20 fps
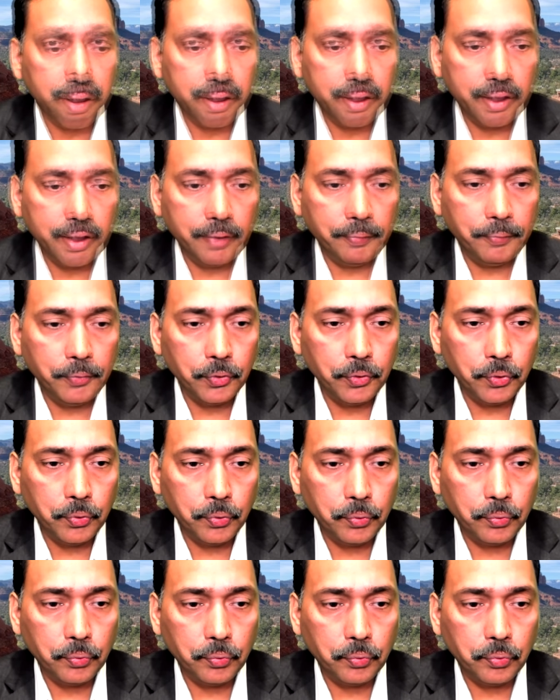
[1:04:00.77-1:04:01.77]
If
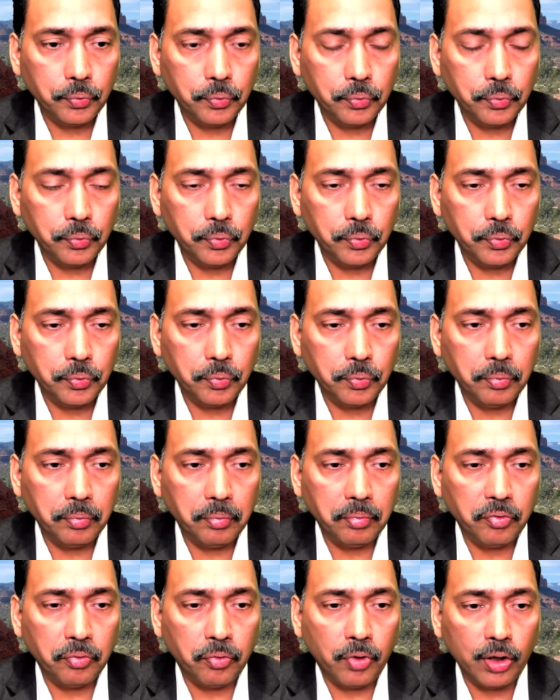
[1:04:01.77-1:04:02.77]
you
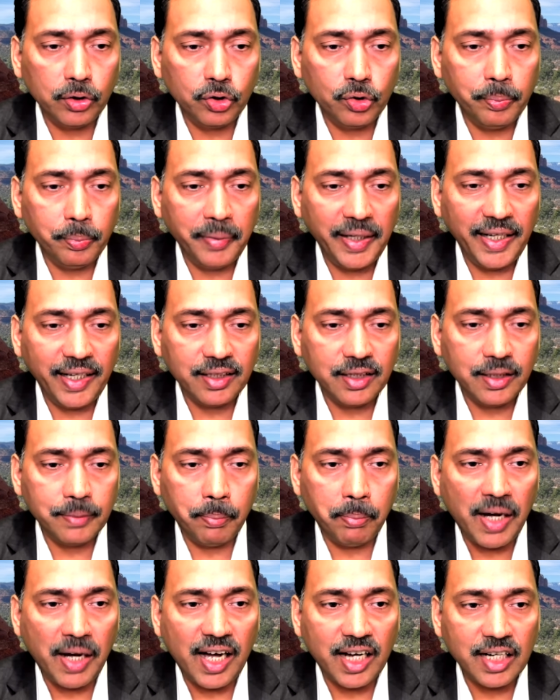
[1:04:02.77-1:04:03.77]
want to make the
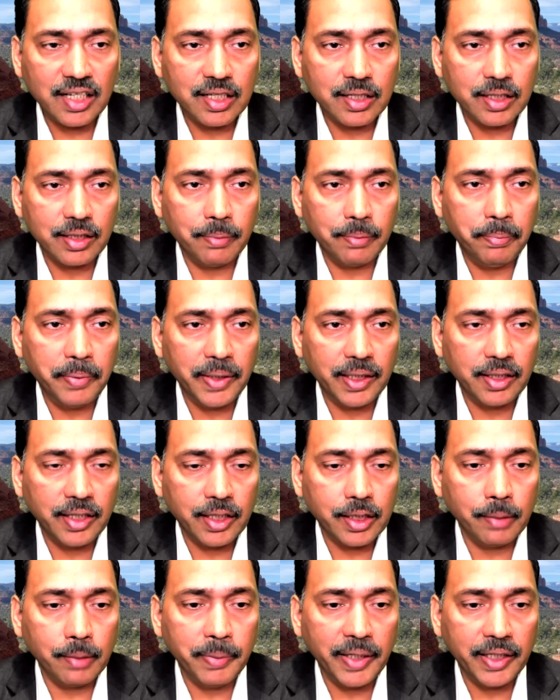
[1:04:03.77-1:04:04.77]
bars a
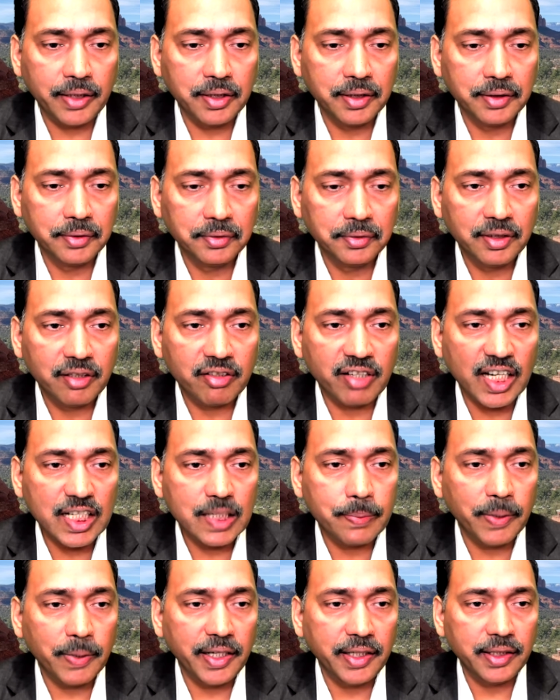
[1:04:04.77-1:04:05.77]
little bit
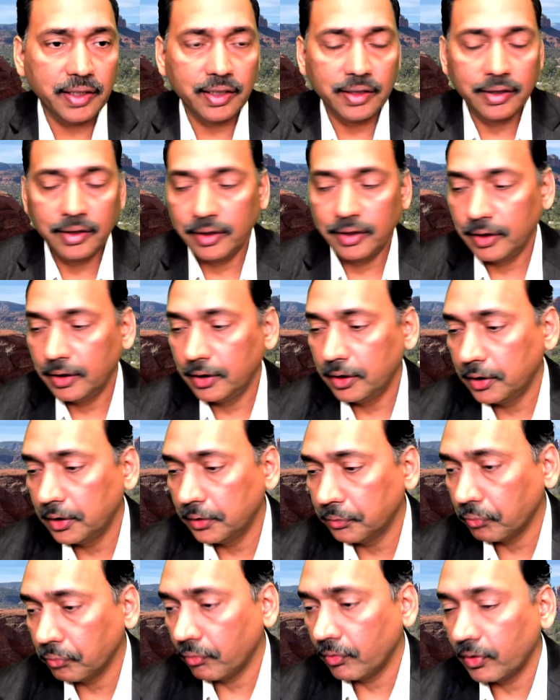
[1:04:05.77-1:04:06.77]
transparent,
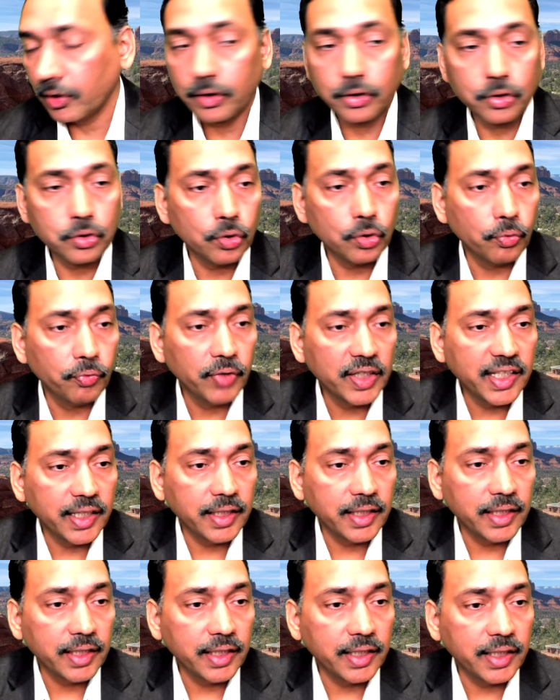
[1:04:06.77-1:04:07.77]
so
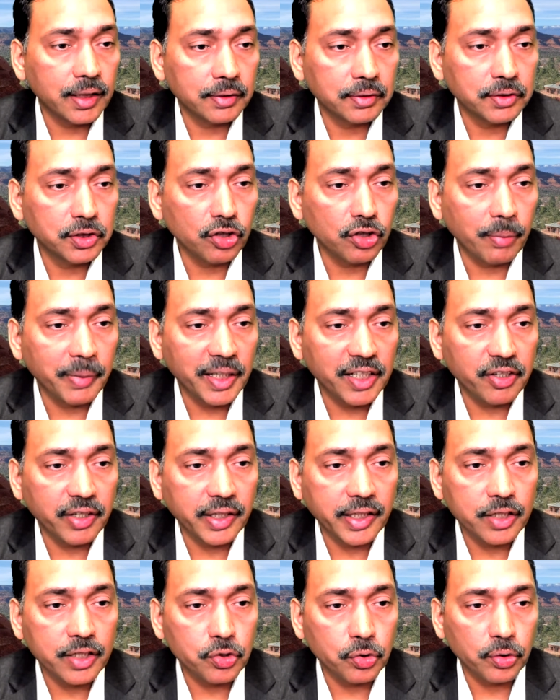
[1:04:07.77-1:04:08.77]
within geometric
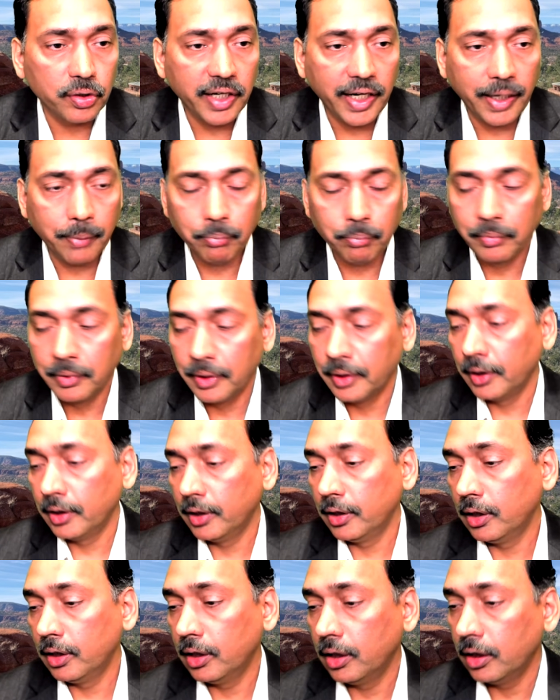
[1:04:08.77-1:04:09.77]
histogram
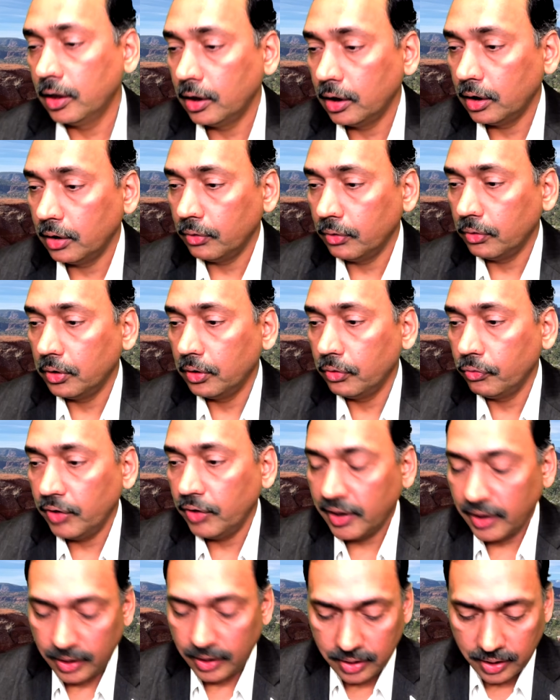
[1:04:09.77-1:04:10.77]
we
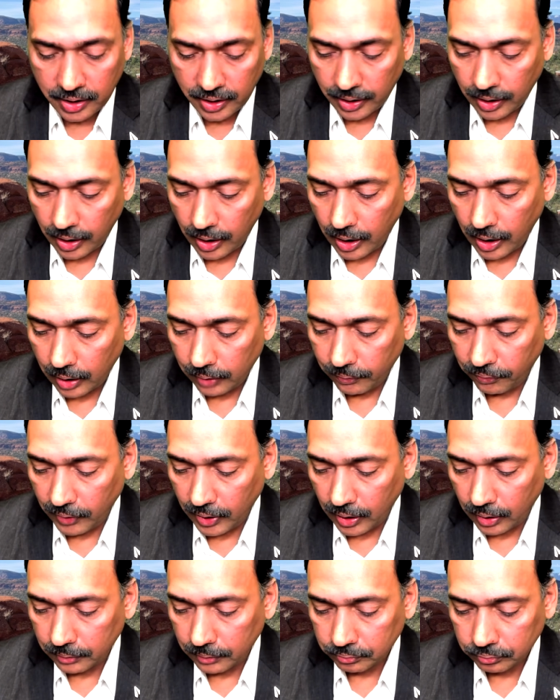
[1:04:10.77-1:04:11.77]
can say alpha.